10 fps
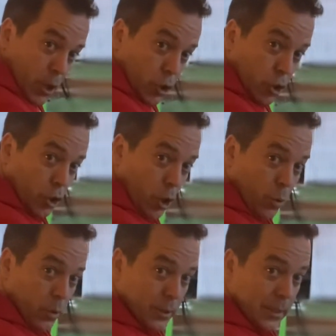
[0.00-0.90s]

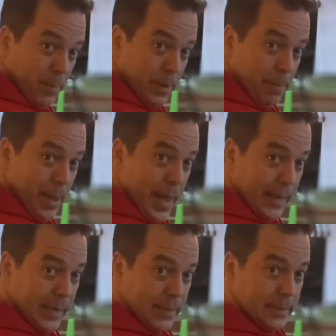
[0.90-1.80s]
shoulders coming
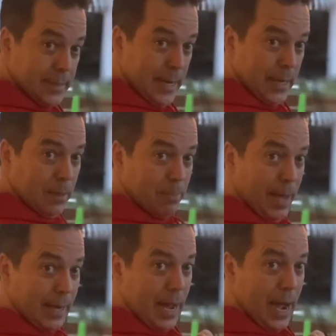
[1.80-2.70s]
back, extending
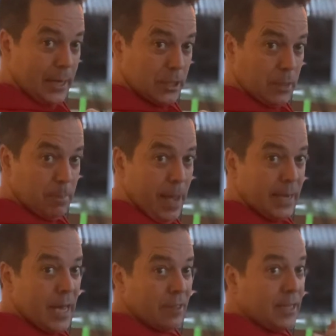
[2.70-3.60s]
back, arching
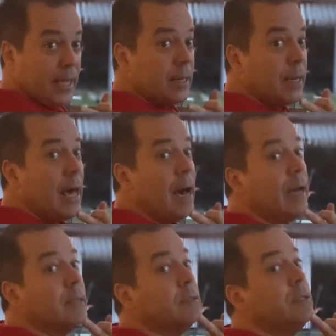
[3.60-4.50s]
back. Then
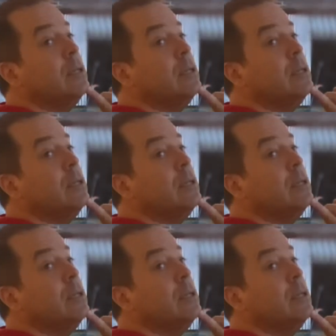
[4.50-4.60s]
last,